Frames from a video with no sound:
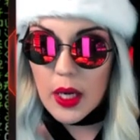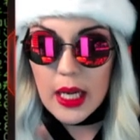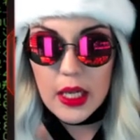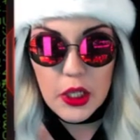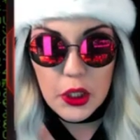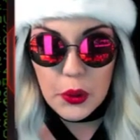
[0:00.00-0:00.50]

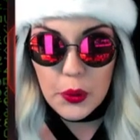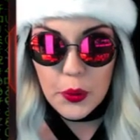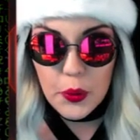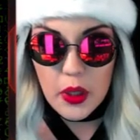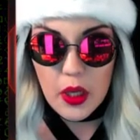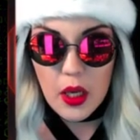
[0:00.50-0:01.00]
what I
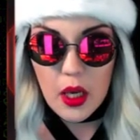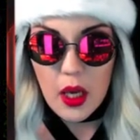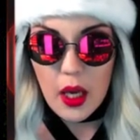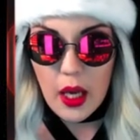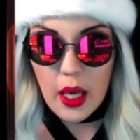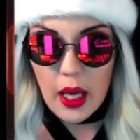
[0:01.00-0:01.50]
do.
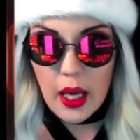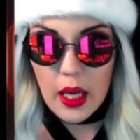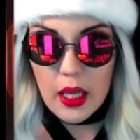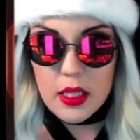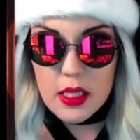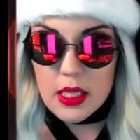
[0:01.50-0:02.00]

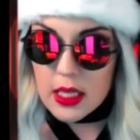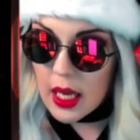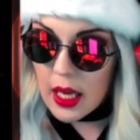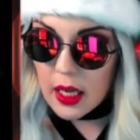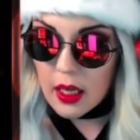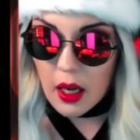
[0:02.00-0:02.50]
And
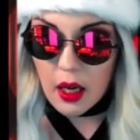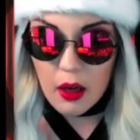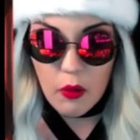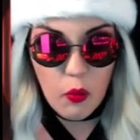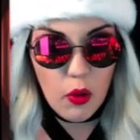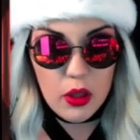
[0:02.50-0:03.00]
today
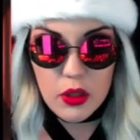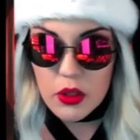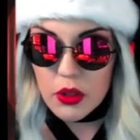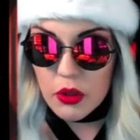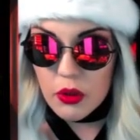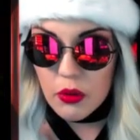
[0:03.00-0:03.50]
I
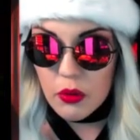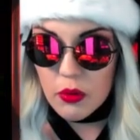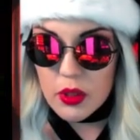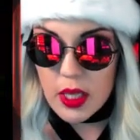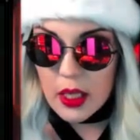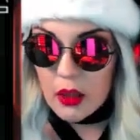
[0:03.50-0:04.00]
want to